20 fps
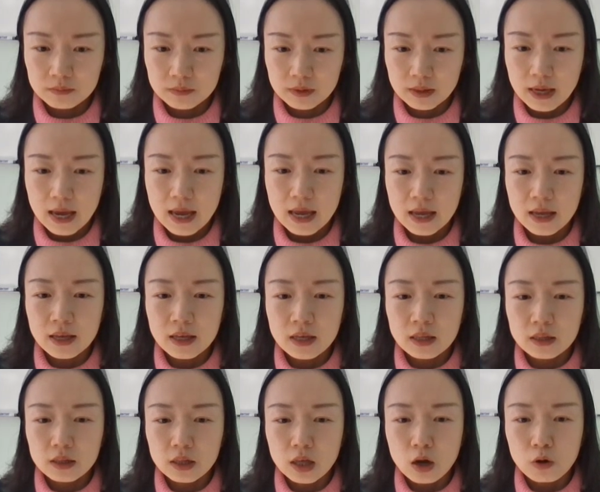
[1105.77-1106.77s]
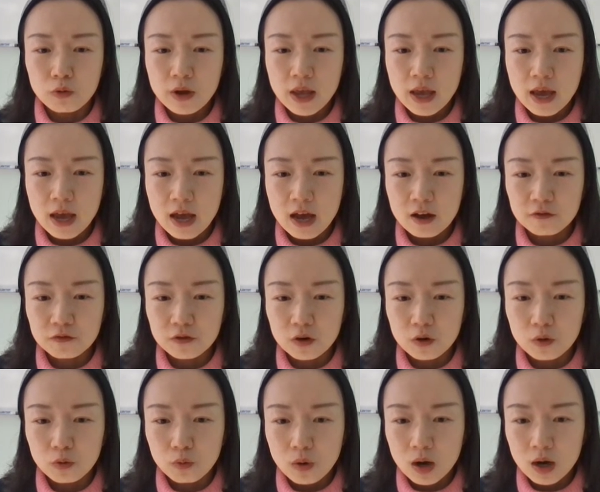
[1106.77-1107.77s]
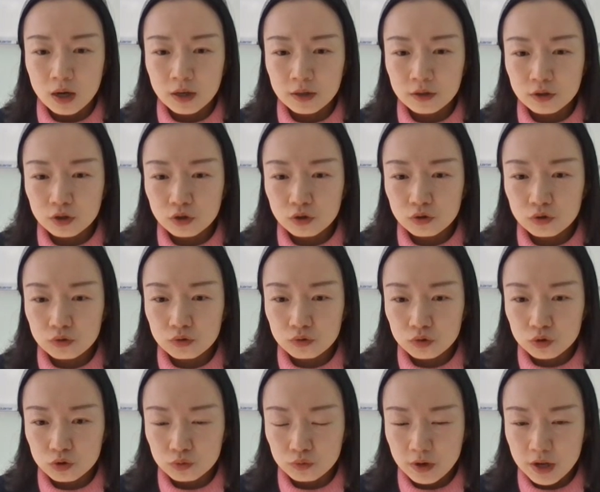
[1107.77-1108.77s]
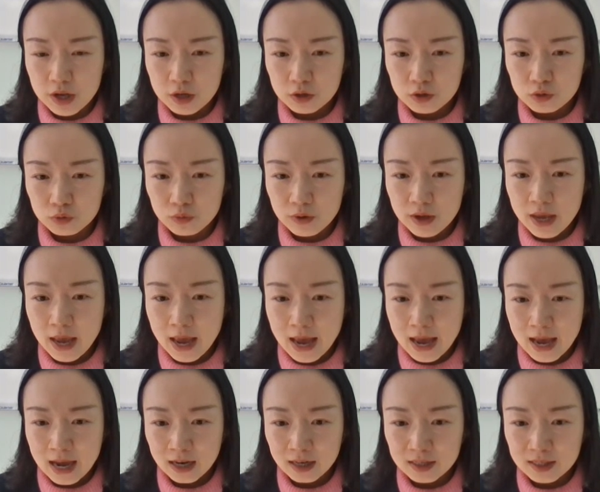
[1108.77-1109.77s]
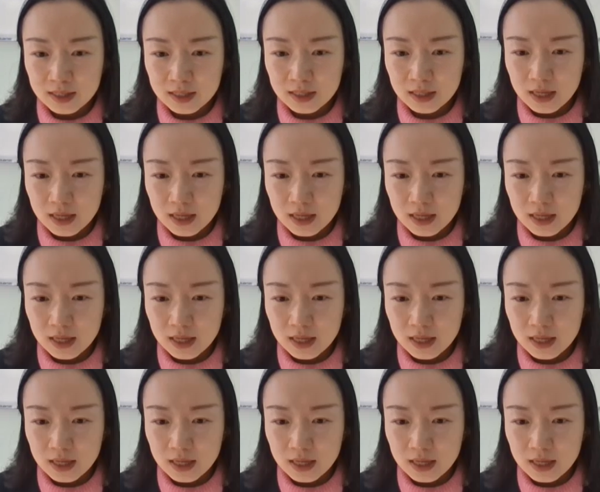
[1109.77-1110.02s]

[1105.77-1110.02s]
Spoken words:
Okay, now we have 1, 2, 3, 3x